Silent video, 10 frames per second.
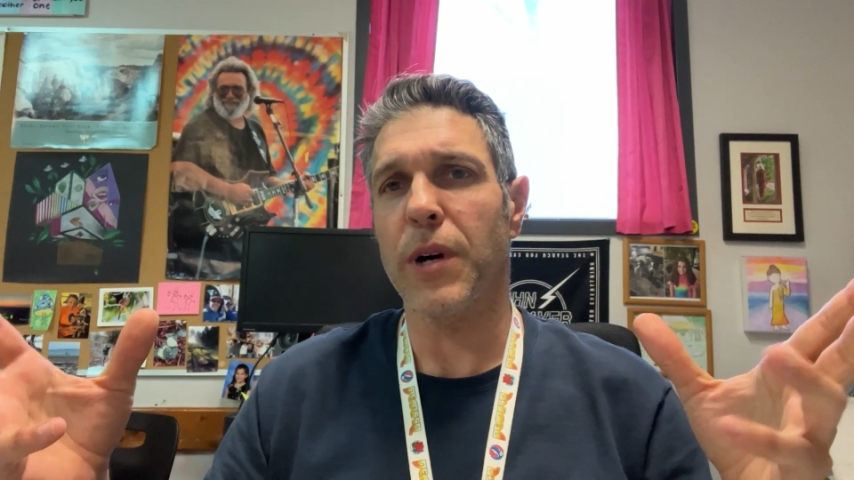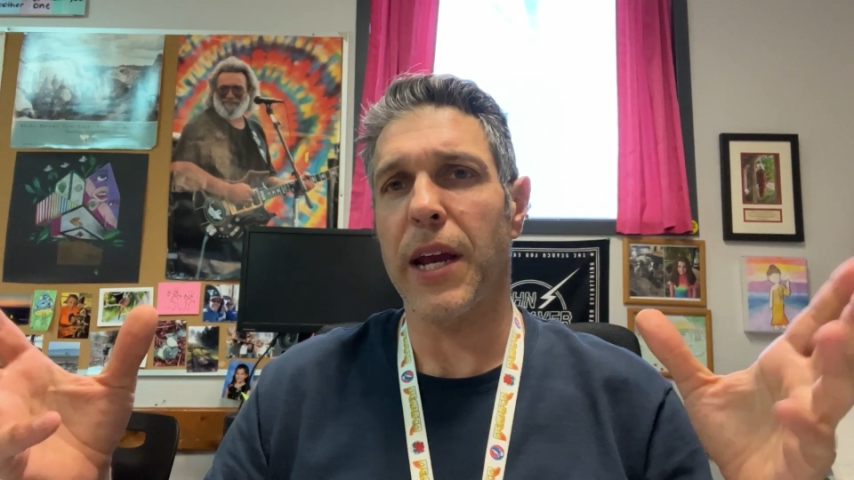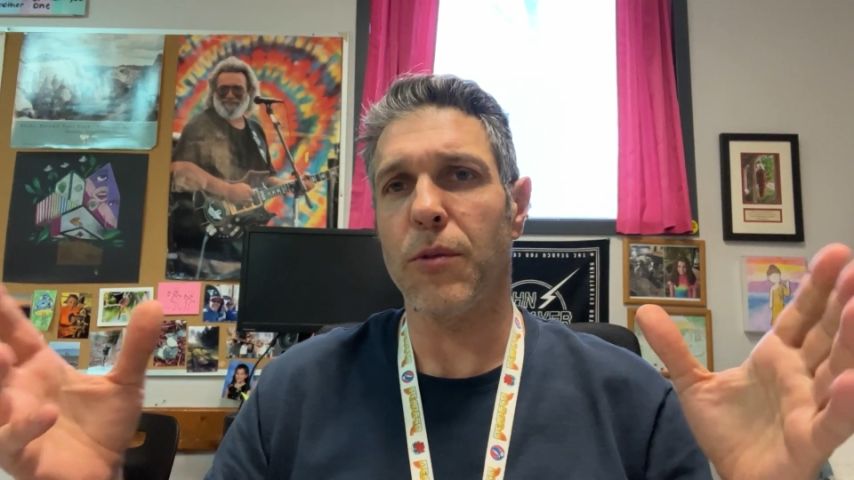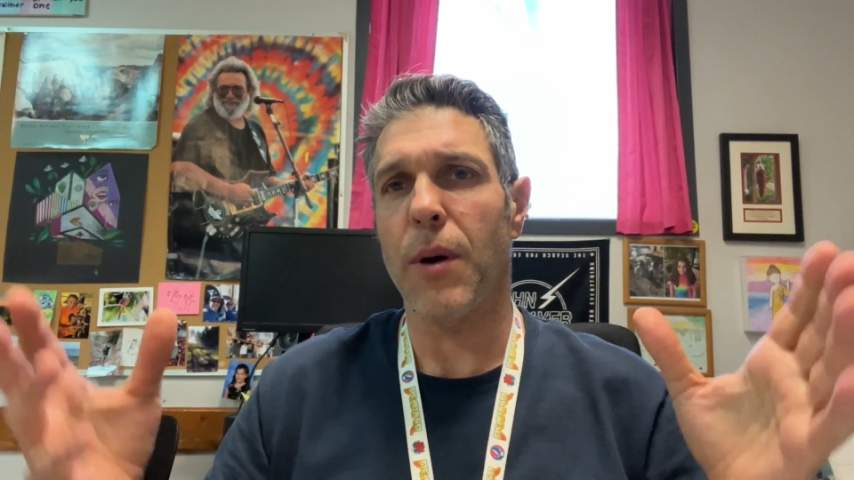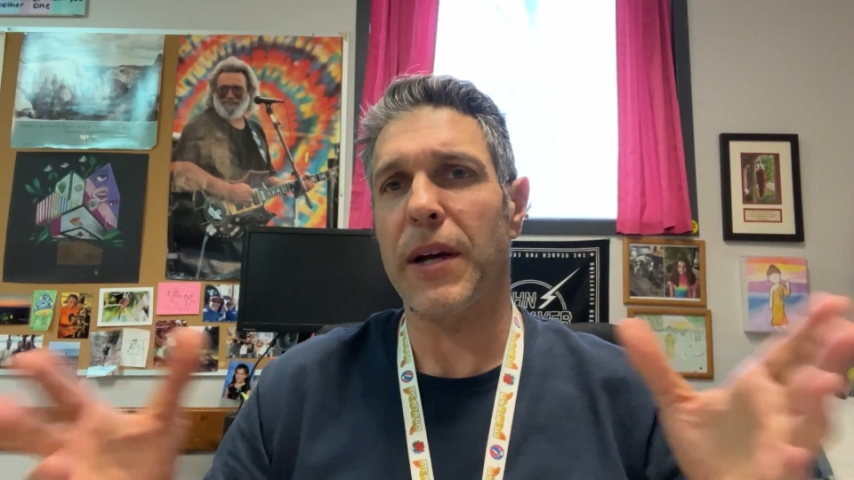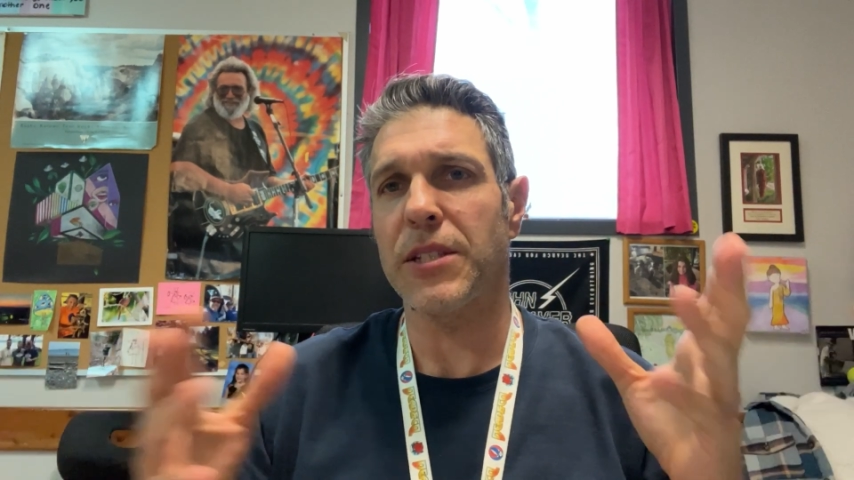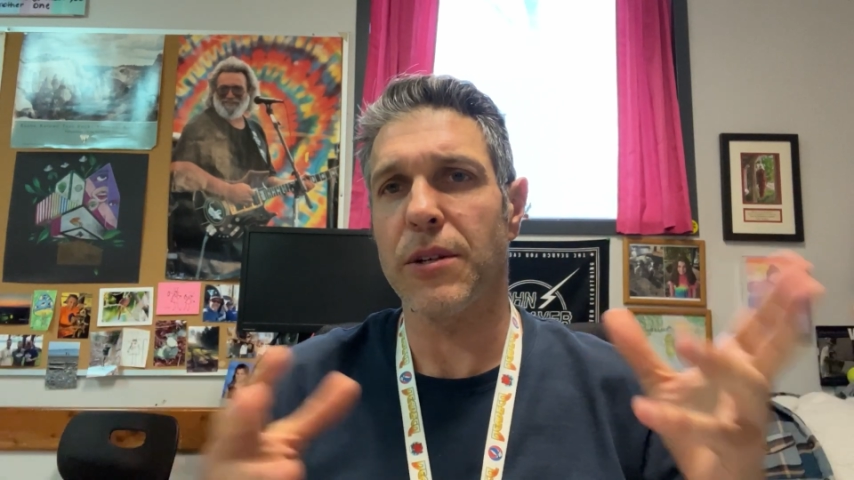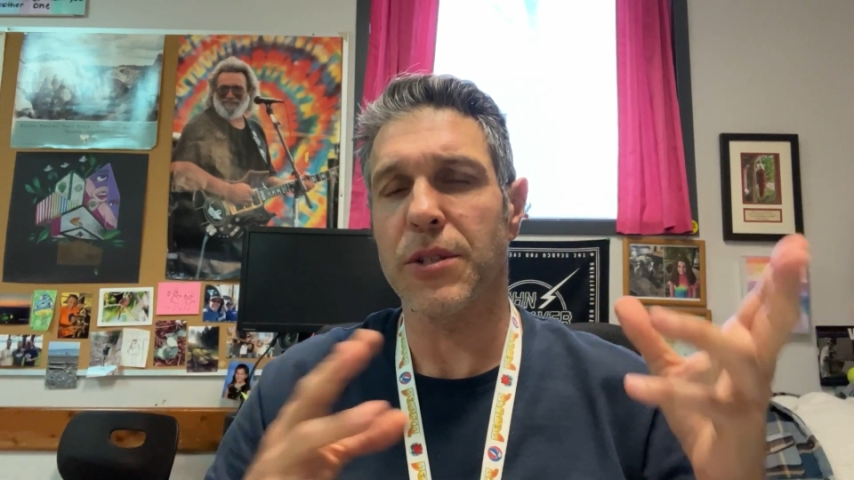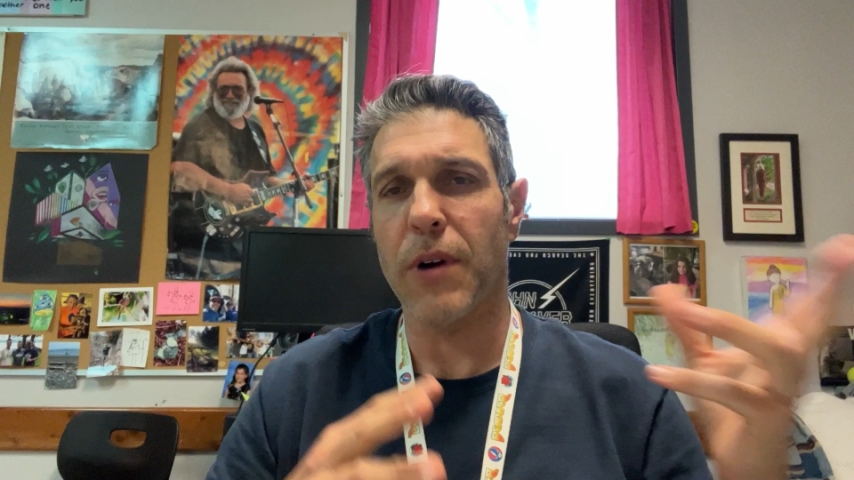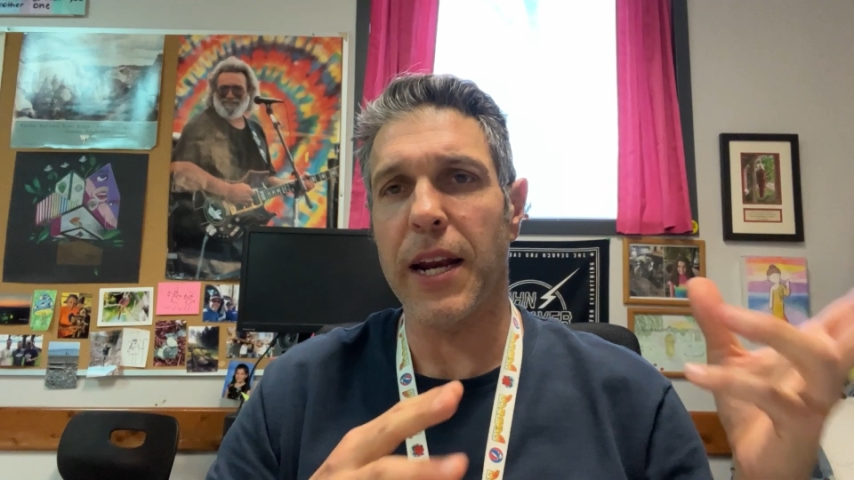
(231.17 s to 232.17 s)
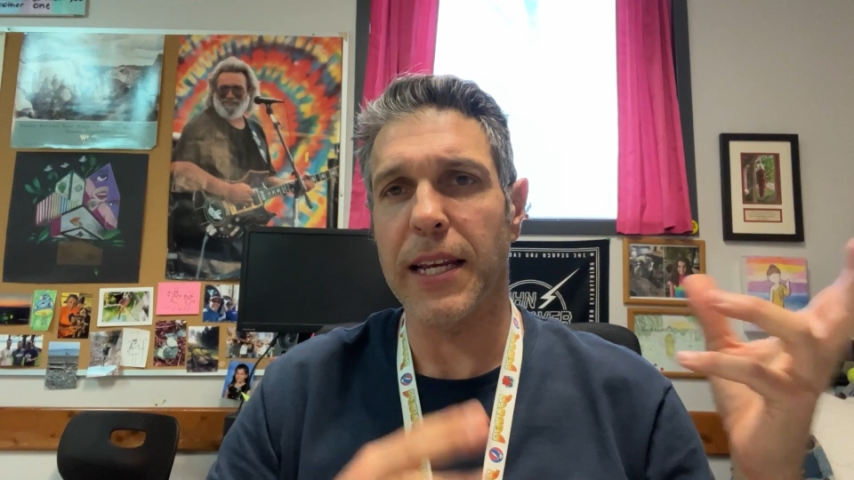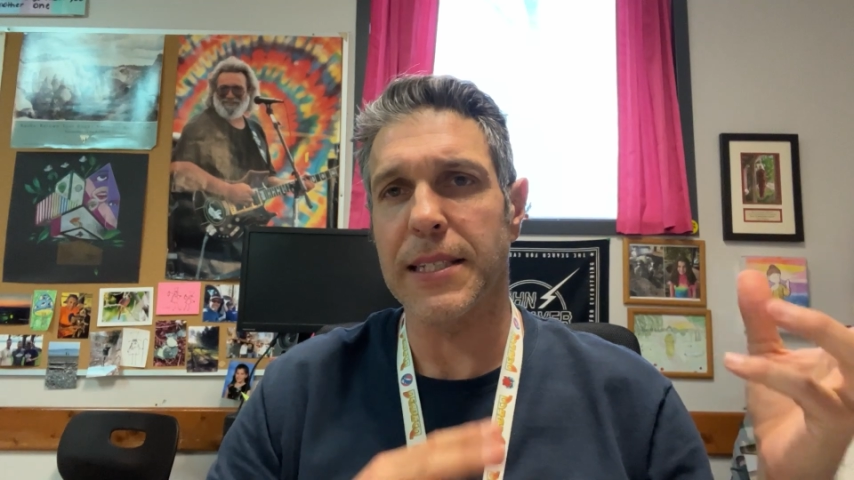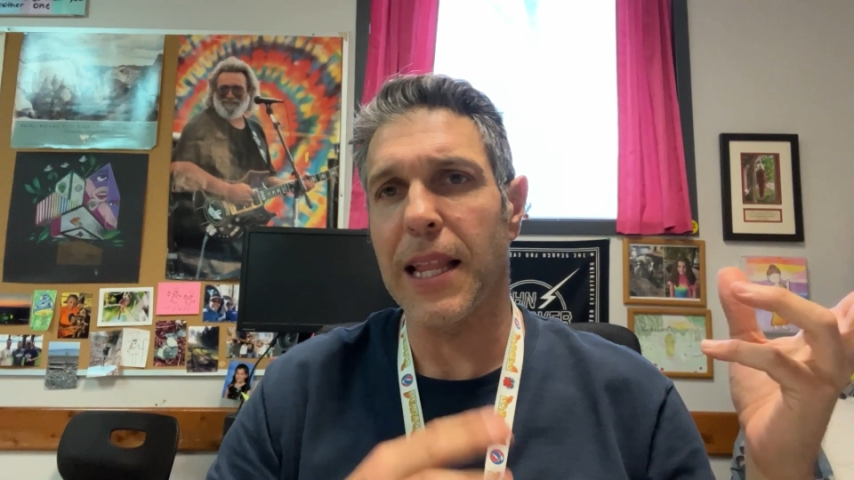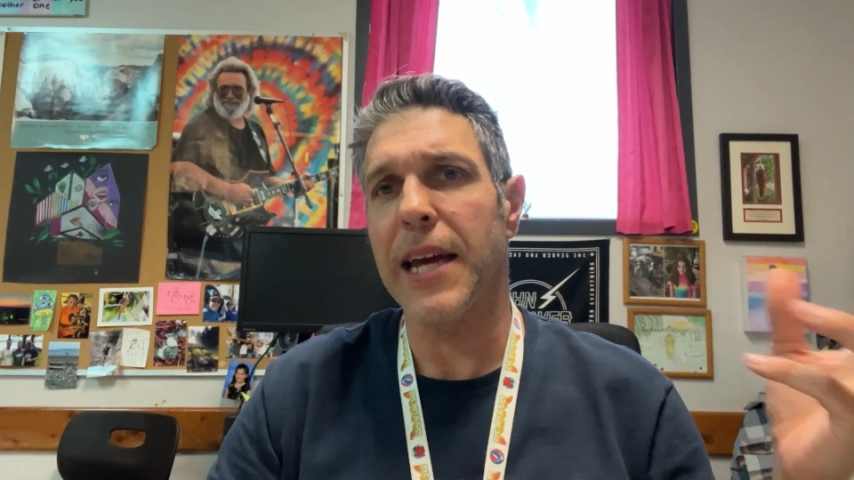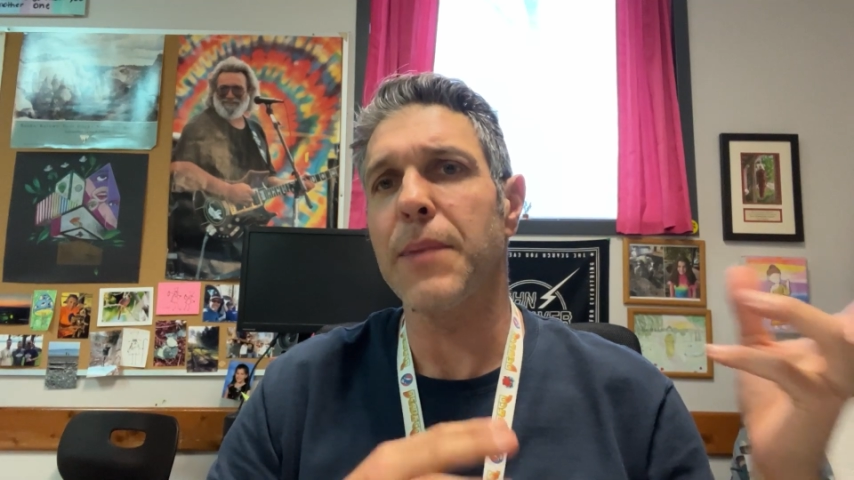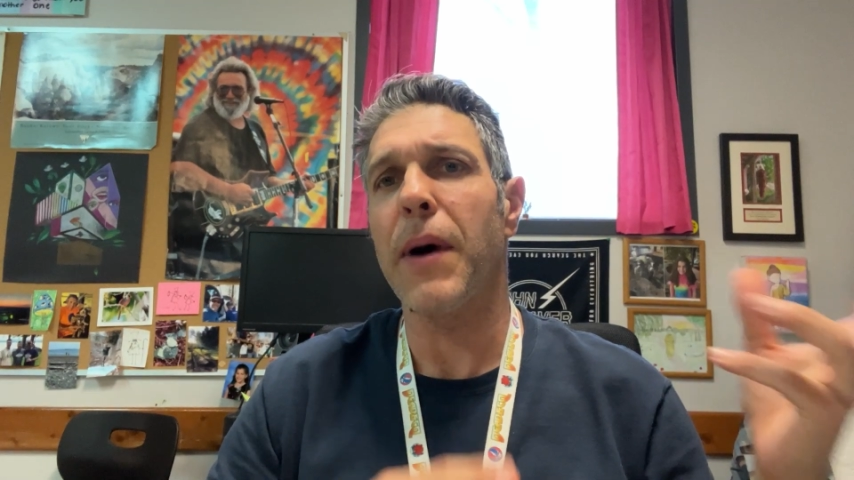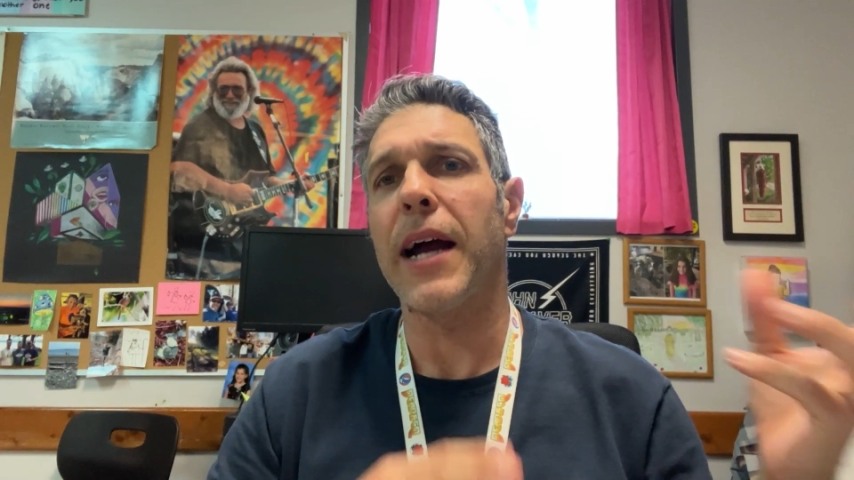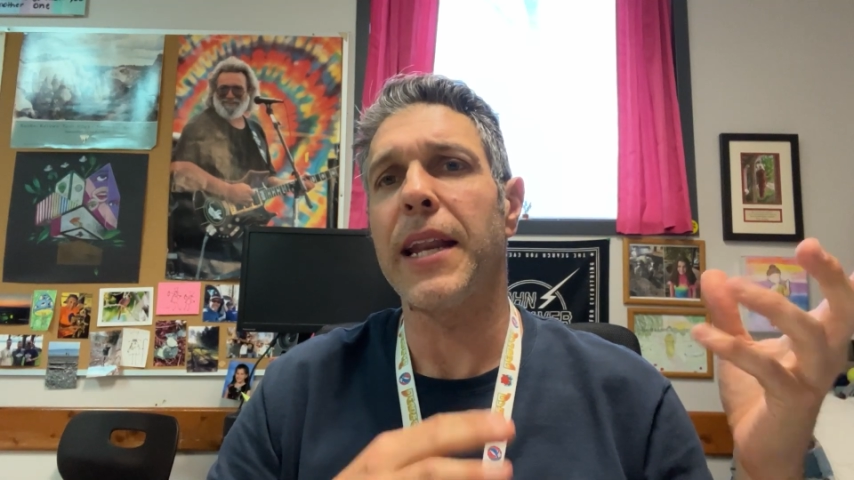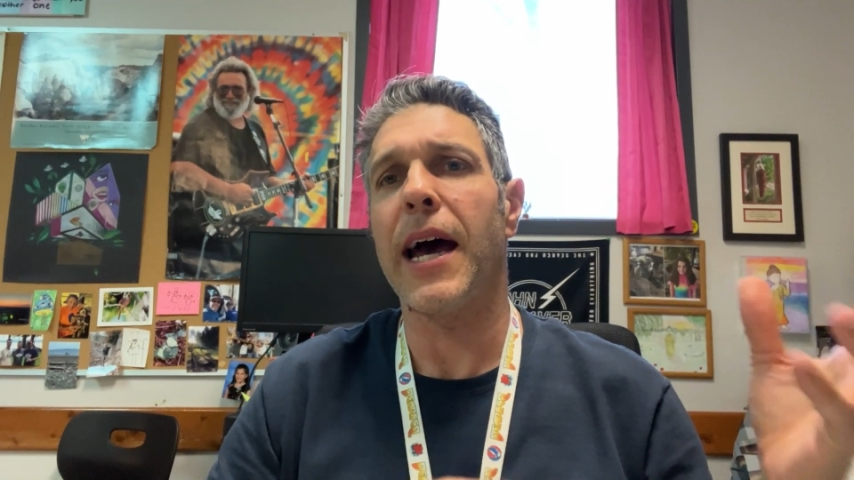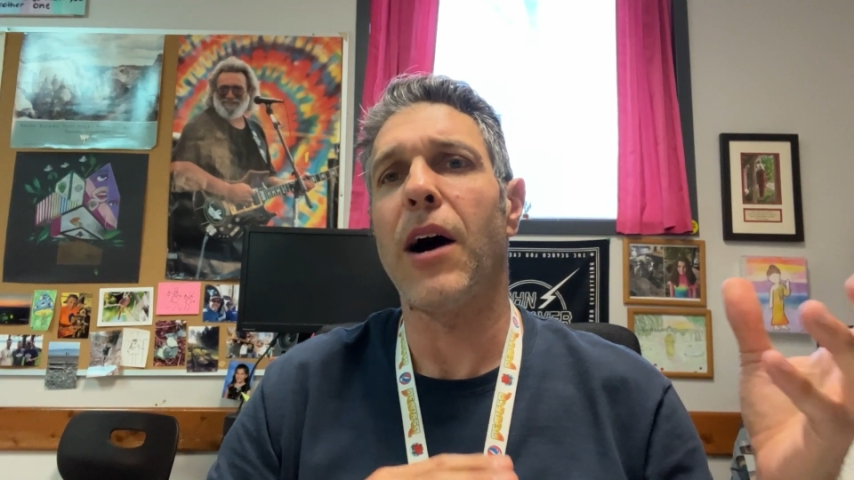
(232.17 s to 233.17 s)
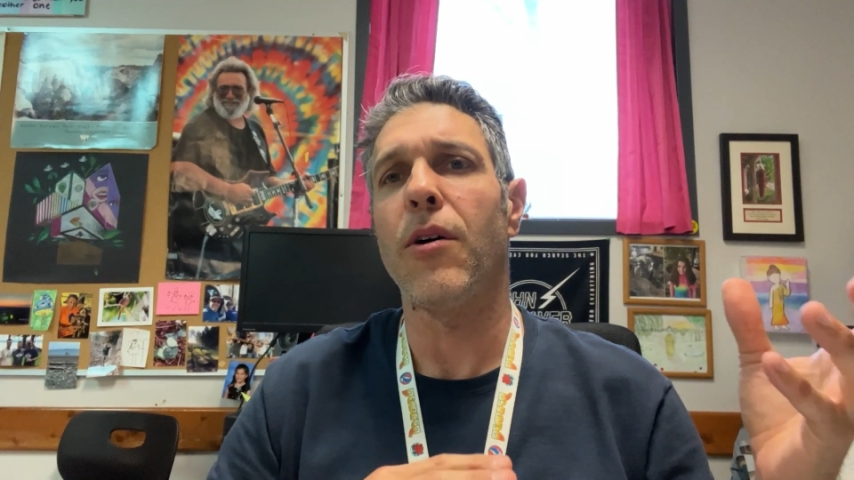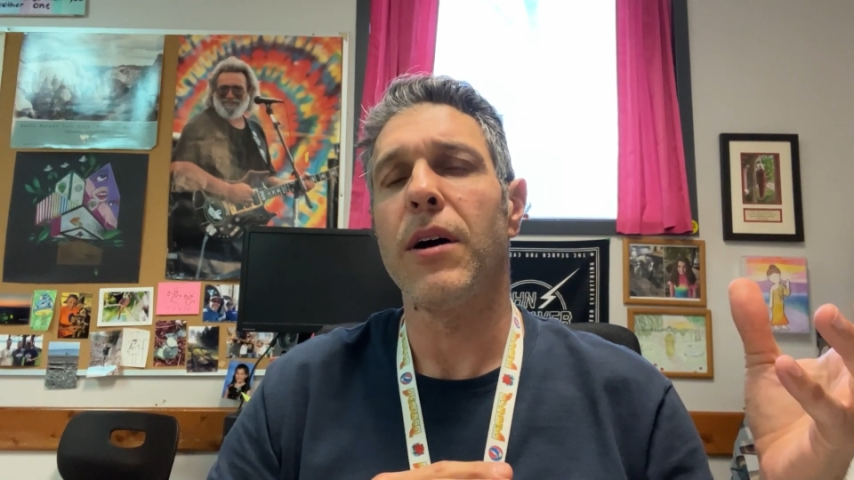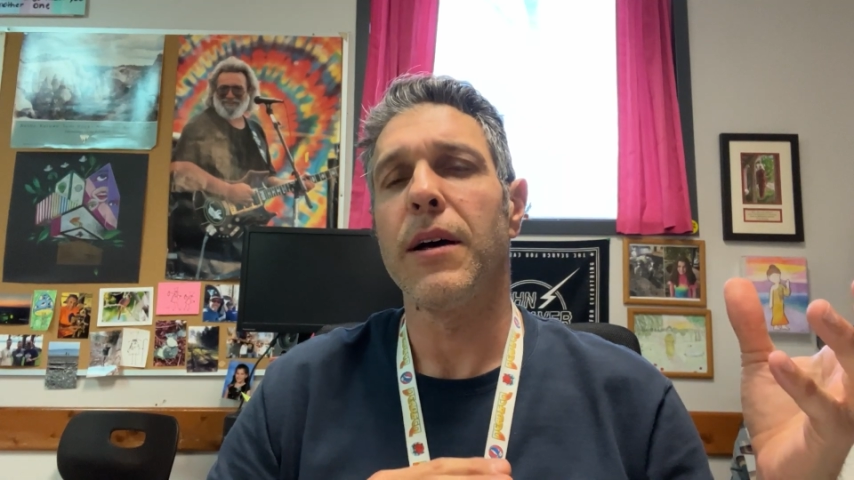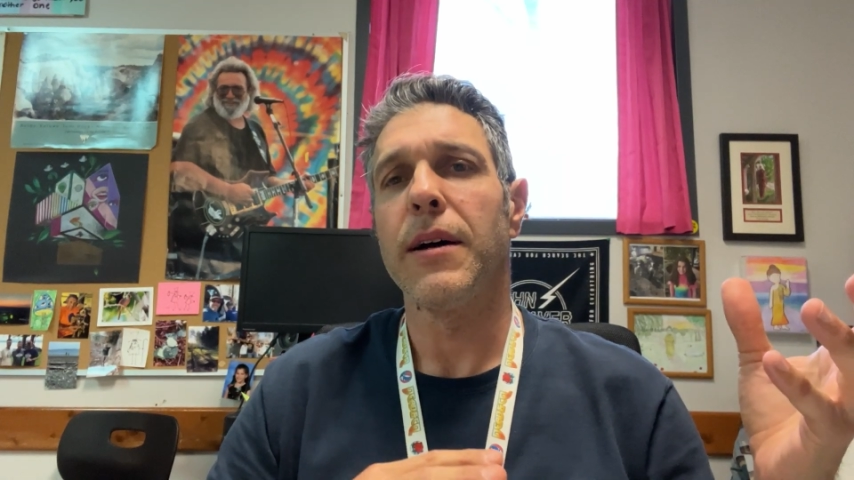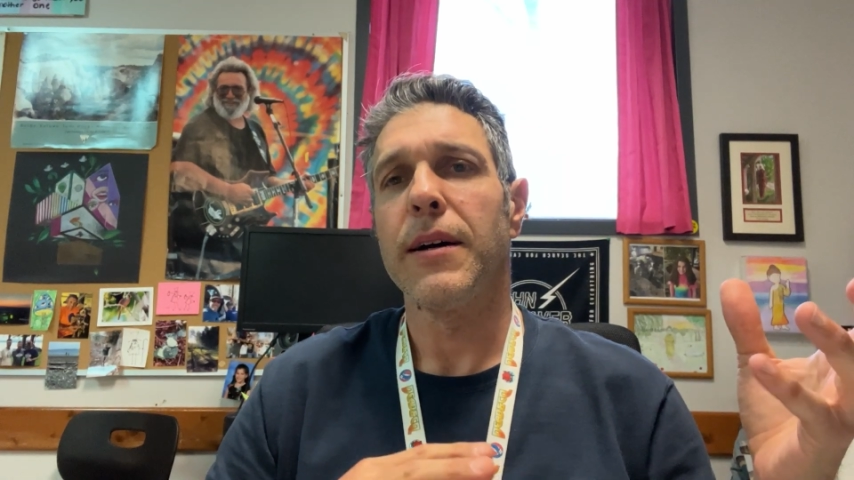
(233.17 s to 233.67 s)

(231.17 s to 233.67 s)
kind of what my students' writing is like by now,